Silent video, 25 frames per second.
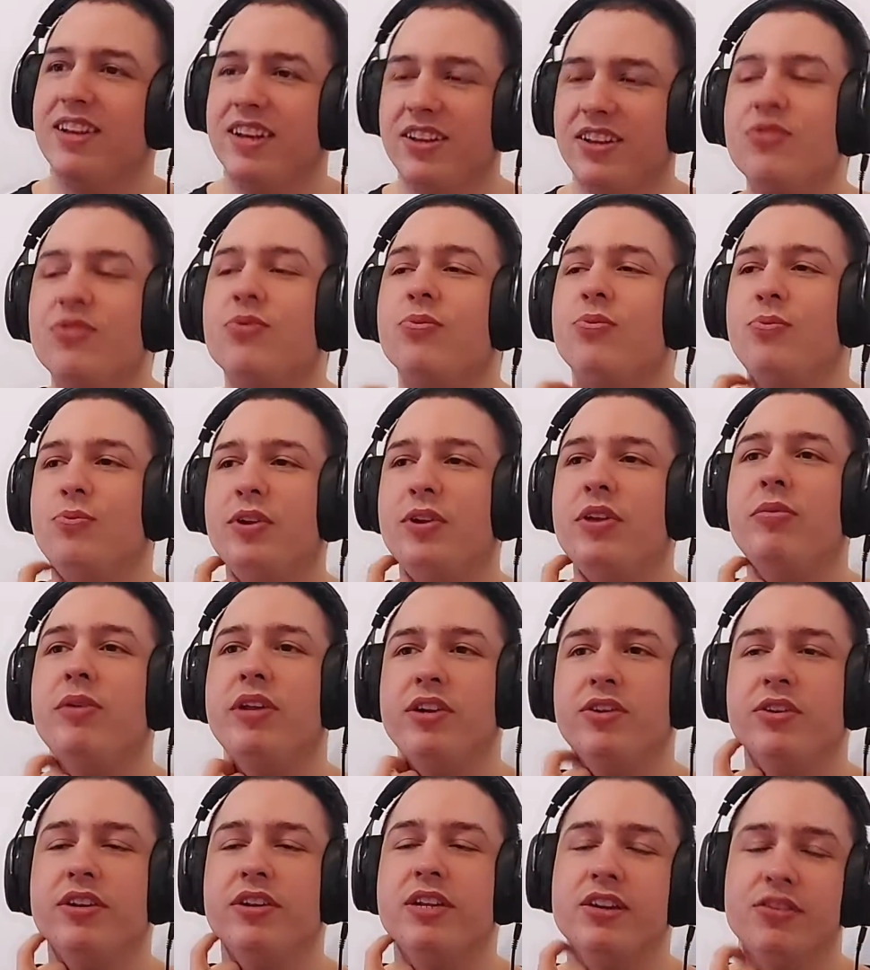It's
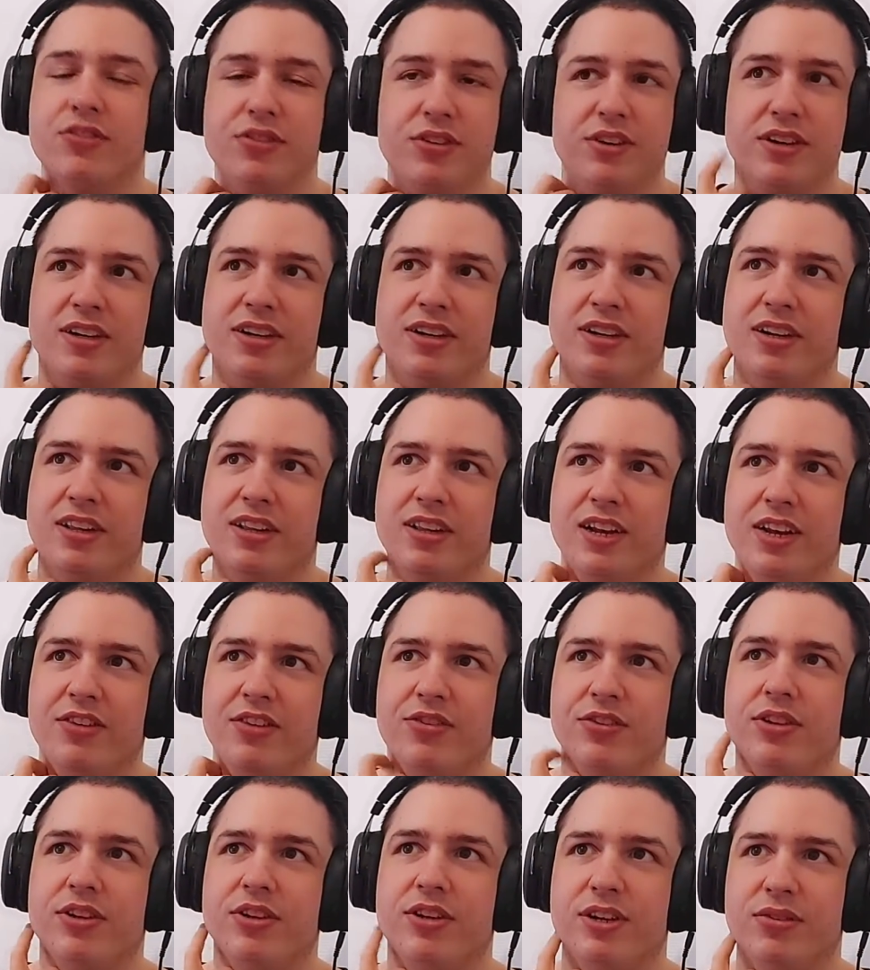really good as a
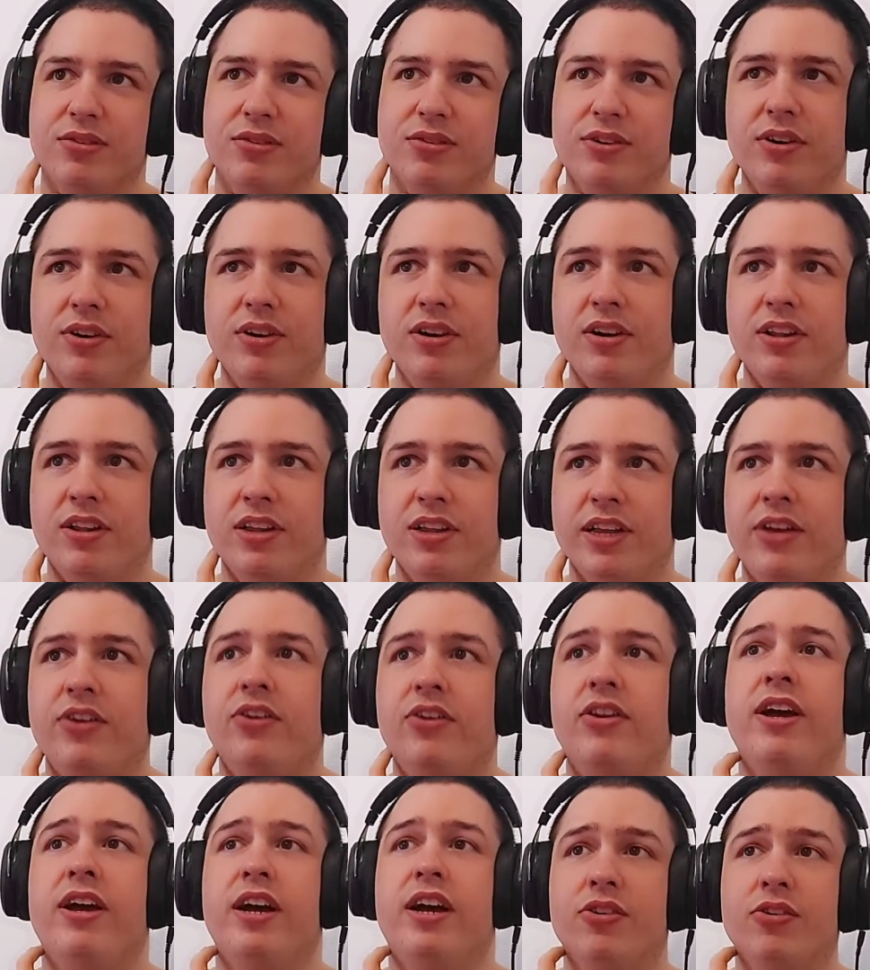cover and
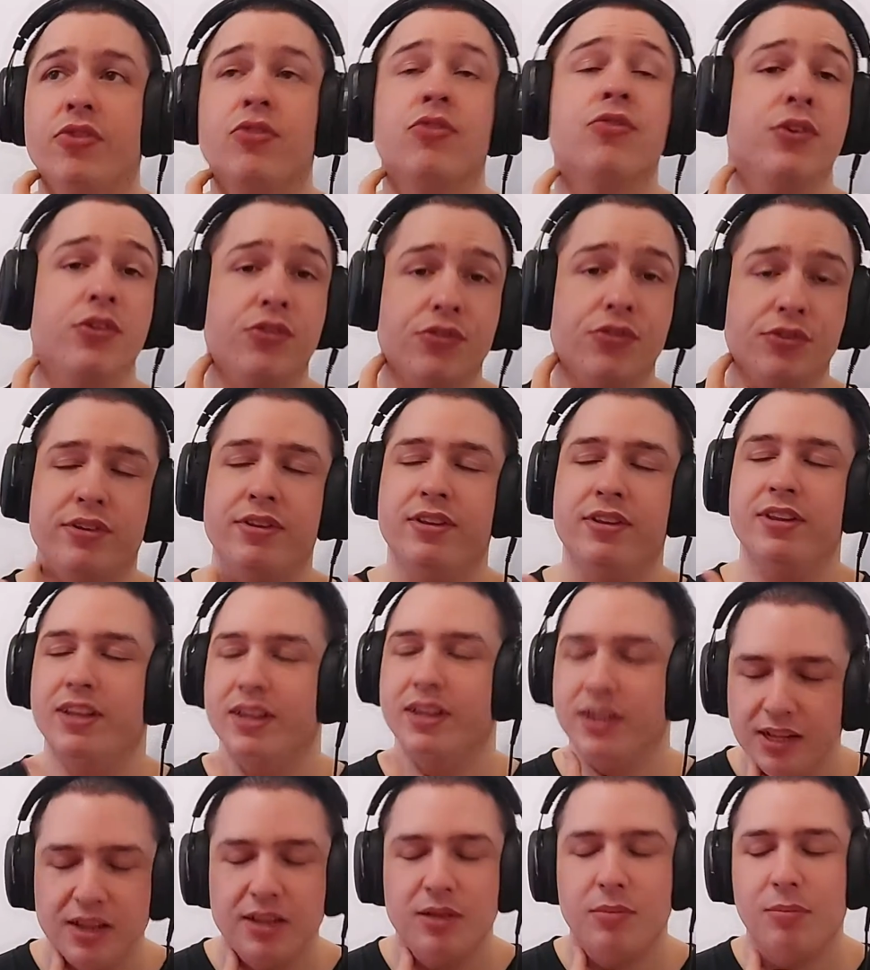an arranged version
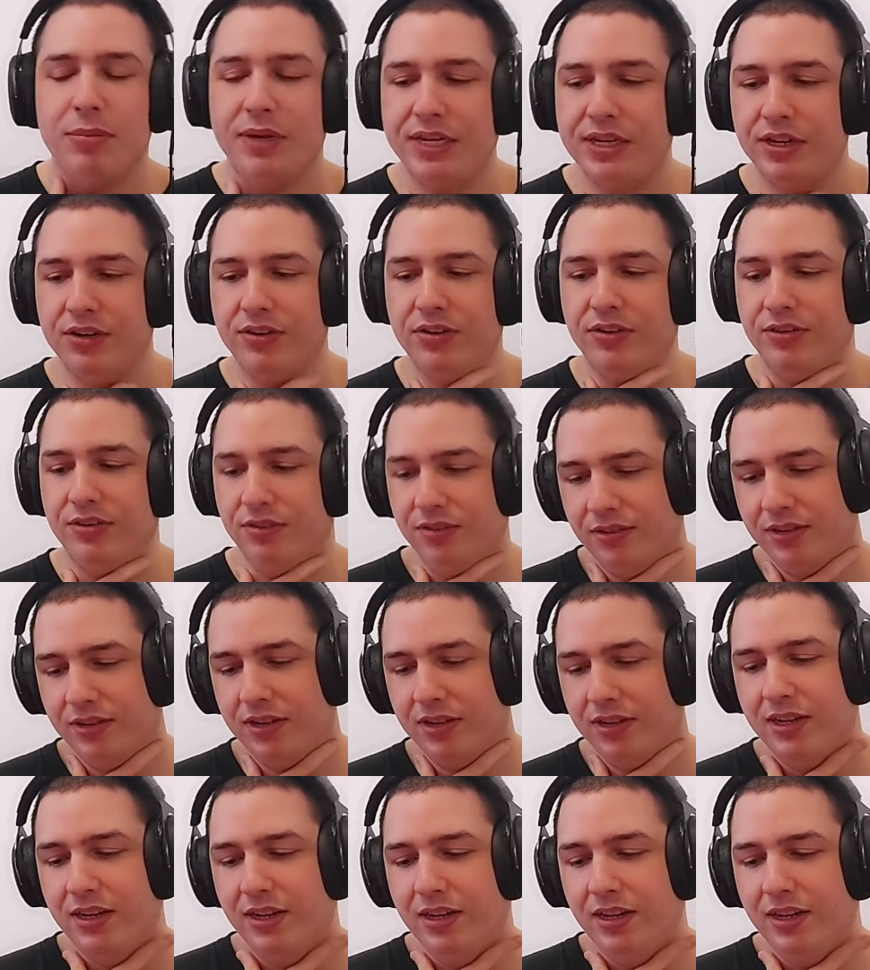because